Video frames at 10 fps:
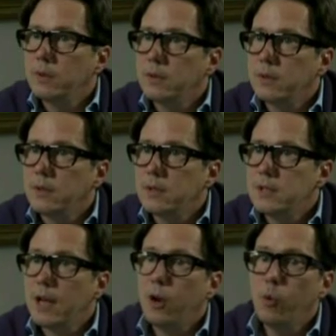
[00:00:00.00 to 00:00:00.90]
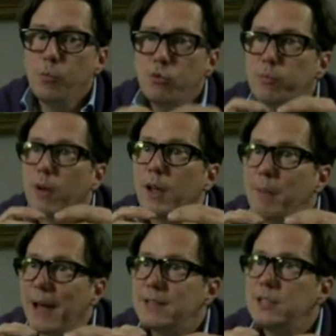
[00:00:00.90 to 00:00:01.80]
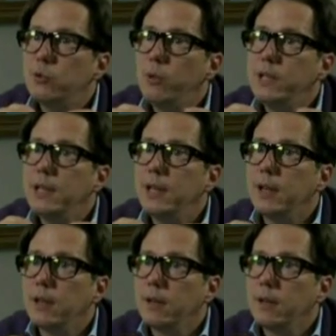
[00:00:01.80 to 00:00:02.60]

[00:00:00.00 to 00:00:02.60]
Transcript: instance, or the movement, which